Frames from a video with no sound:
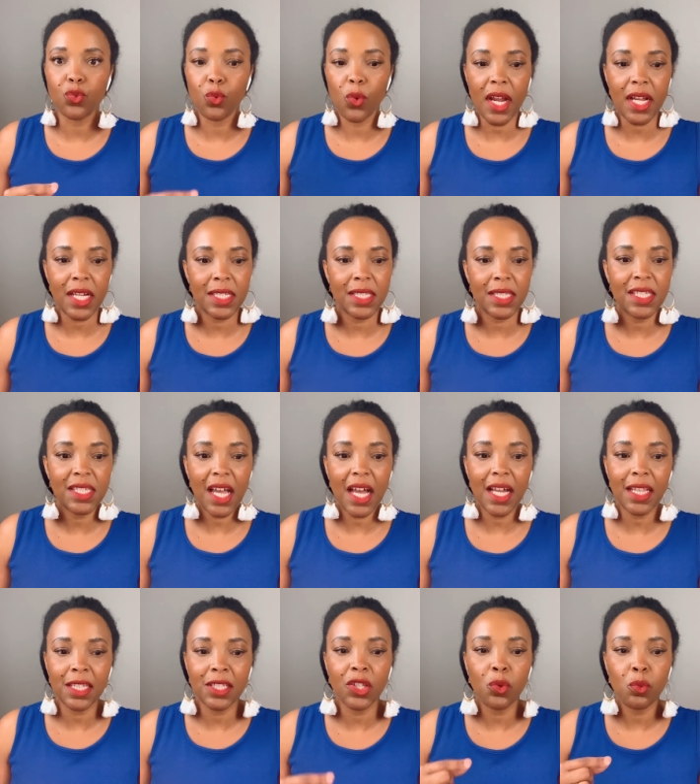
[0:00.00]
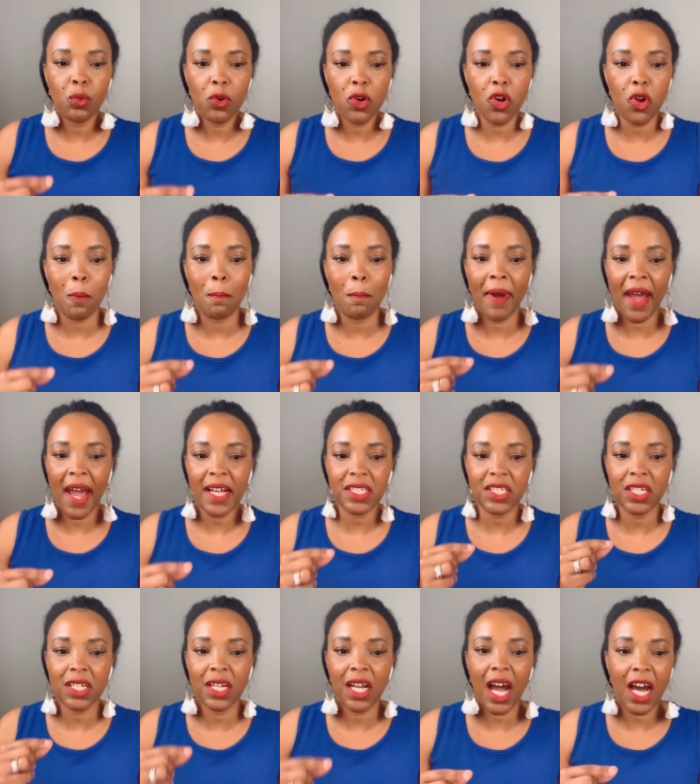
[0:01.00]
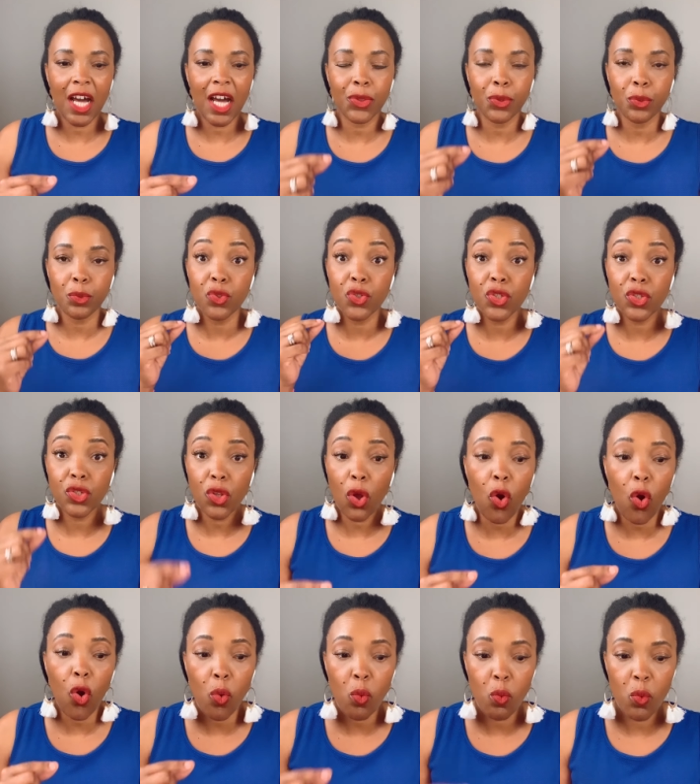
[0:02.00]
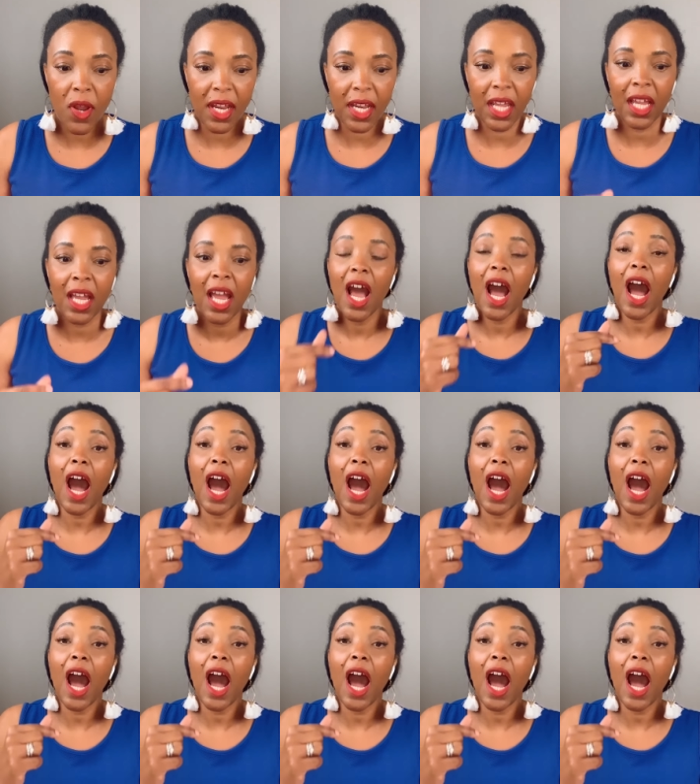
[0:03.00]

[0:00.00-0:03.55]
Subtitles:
reconciling the world back to God through soul winning,